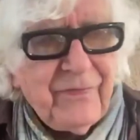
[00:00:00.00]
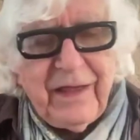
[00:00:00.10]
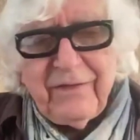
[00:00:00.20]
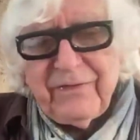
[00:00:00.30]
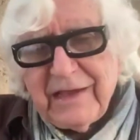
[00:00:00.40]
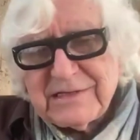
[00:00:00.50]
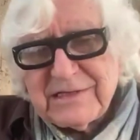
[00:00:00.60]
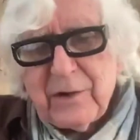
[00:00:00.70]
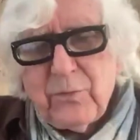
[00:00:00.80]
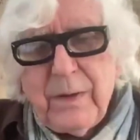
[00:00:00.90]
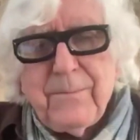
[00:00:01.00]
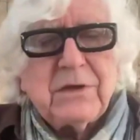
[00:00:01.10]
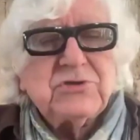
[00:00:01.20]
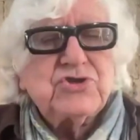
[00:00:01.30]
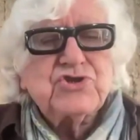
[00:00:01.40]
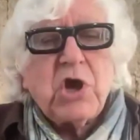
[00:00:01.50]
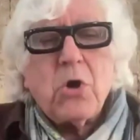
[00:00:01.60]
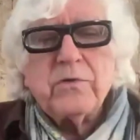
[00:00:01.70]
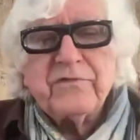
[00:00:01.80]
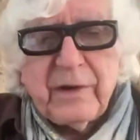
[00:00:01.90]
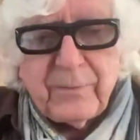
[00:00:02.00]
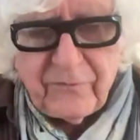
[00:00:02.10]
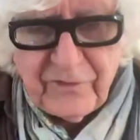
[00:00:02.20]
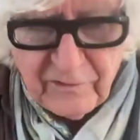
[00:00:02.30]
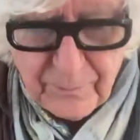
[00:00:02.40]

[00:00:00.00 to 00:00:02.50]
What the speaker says: then they said, we must show some of these